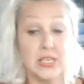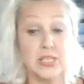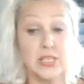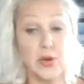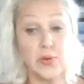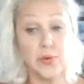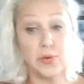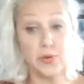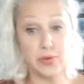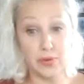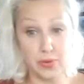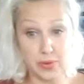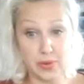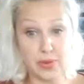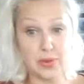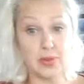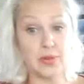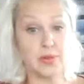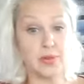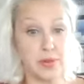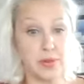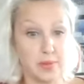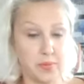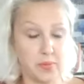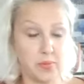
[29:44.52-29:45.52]
person? Because
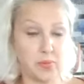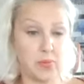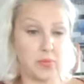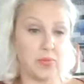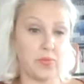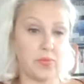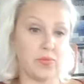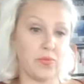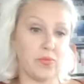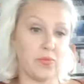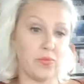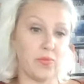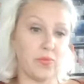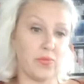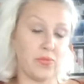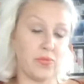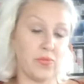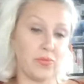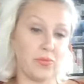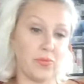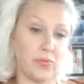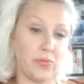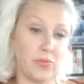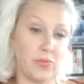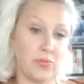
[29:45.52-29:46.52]
like you said,
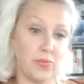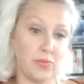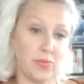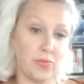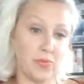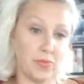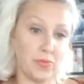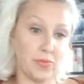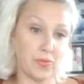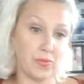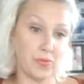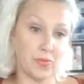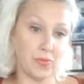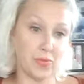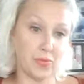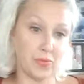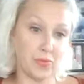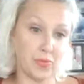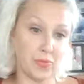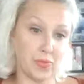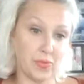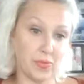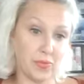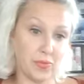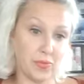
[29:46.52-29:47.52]
when